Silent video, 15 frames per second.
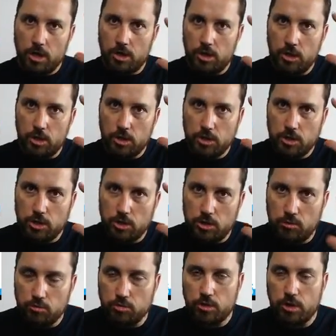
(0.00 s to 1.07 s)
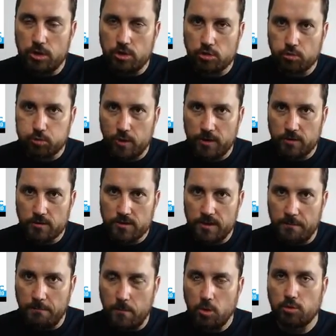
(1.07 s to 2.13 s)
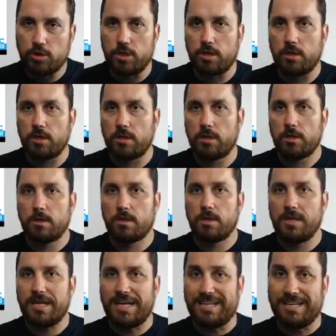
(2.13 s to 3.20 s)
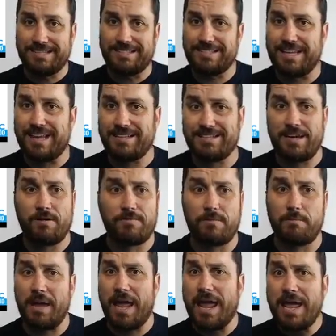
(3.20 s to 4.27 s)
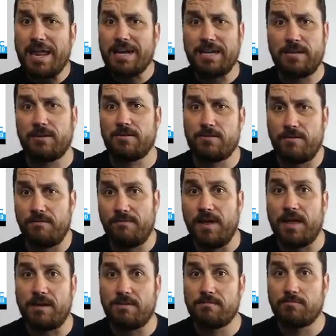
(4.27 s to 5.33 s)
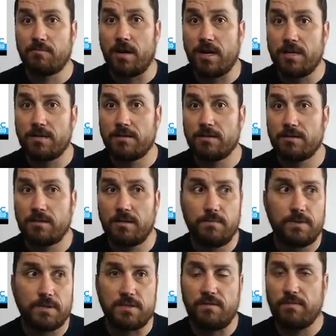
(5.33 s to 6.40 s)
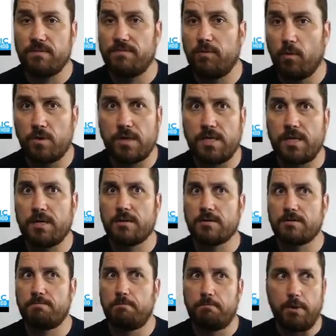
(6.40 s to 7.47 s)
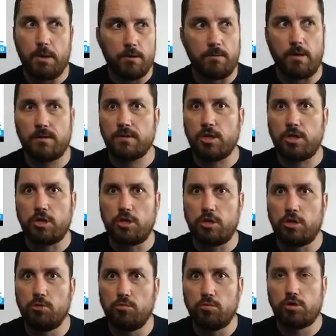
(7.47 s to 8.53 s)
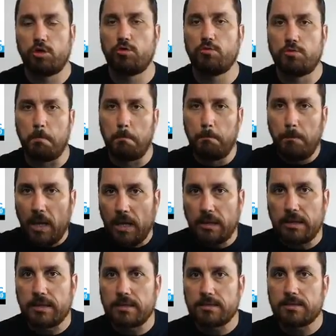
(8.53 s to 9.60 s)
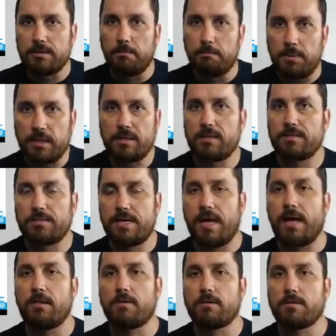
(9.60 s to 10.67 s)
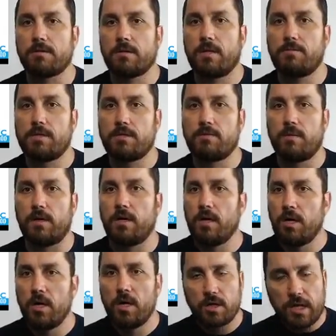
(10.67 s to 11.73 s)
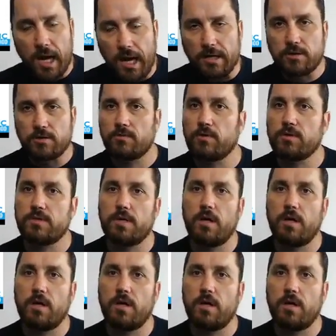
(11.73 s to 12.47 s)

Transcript: It triggers emotion. It stands out from any other event, right? The Olympics every 40 years. Boom, it's a huge, huge billions and billions of dollars come into it. Controversy all around it.